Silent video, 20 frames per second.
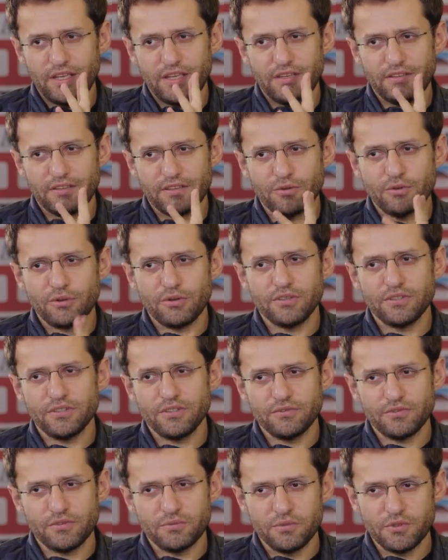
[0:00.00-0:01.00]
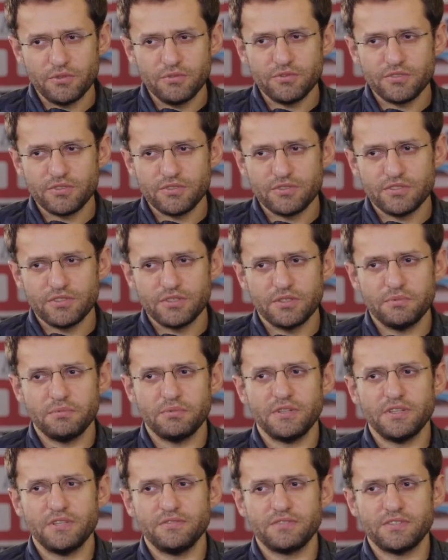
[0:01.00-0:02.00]
in the quality of the moves. He
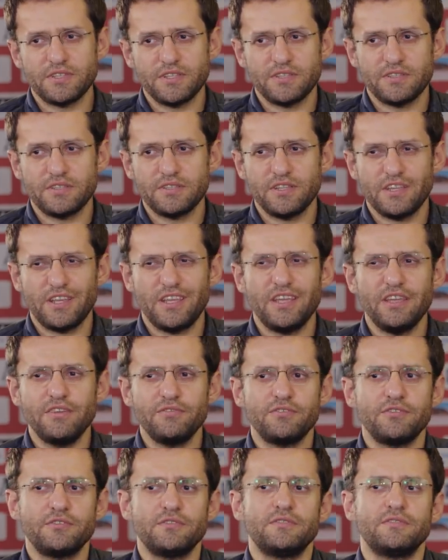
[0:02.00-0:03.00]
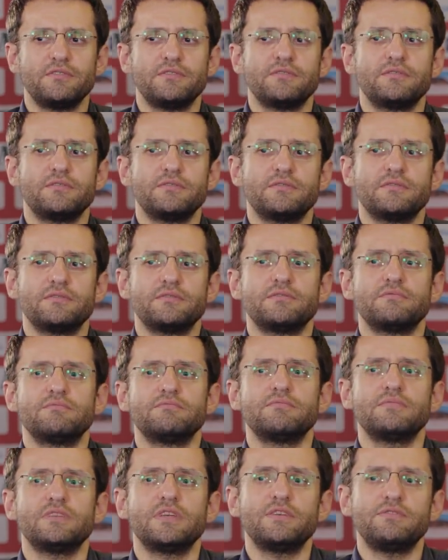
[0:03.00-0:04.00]
believes that even
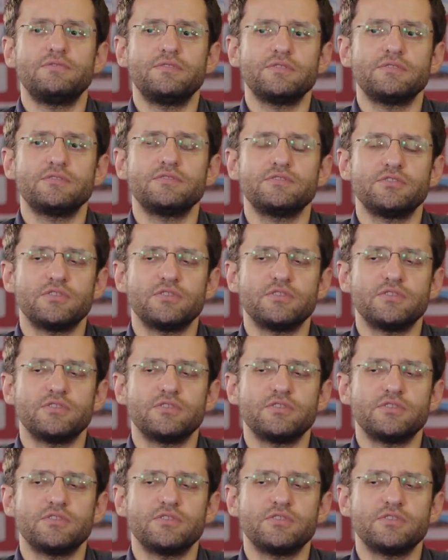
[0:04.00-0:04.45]
if you're in